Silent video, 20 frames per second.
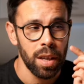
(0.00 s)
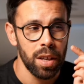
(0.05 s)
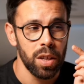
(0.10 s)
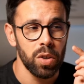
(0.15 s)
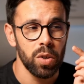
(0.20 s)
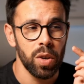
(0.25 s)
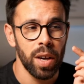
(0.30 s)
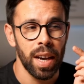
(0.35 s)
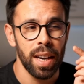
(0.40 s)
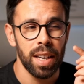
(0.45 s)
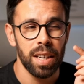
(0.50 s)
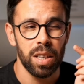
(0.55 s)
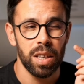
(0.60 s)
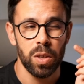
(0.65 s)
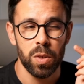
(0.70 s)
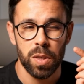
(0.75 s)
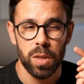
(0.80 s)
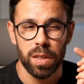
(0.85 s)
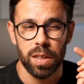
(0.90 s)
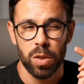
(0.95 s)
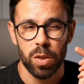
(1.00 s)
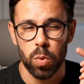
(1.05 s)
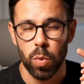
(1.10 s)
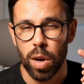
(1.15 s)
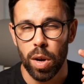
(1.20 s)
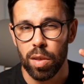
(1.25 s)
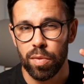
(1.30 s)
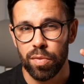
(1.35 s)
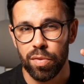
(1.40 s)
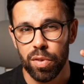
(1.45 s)
You can use it as
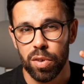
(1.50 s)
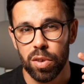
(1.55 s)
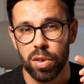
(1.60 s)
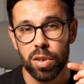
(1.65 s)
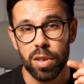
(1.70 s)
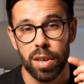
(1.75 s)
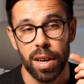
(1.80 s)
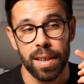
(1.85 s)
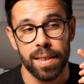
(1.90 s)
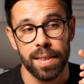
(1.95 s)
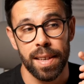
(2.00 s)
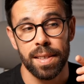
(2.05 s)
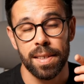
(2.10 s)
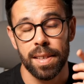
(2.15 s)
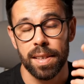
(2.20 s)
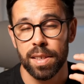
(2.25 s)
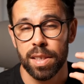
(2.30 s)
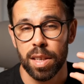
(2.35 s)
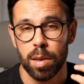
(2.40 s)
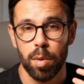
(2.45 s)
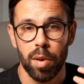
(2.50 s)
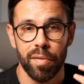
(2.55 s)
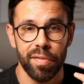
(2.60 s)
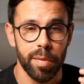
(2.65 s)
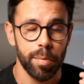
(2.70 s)
well for accessing some of